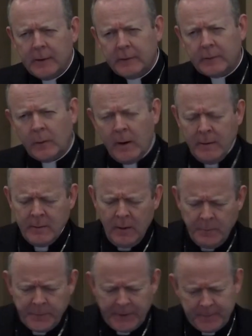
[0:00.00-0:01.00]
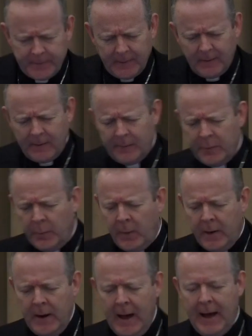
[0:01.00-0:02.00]
So our young people are, on the
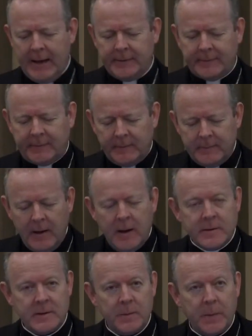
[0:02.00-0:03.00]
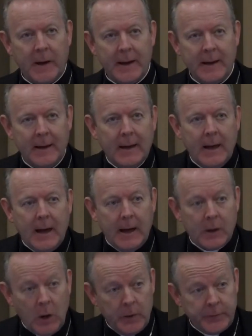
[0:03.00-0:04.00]
one hand, surrounded by
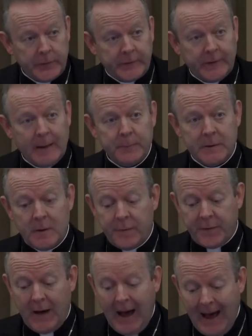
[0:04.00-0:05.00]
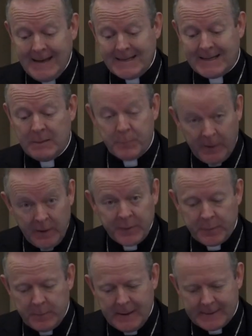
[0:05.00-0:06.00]
a contraceptive
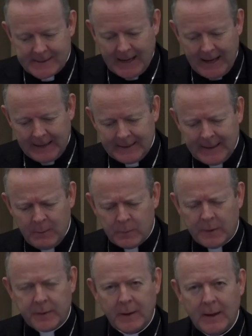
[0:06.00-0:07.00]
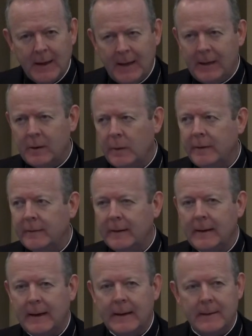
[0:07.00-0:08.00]
anti-birth mentality with
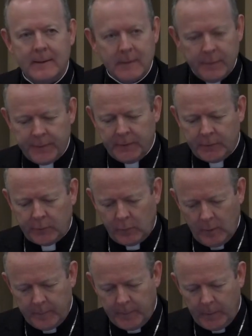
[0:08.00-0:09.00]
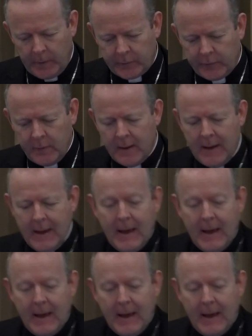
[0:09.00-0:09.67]
increasing indifference to abortion.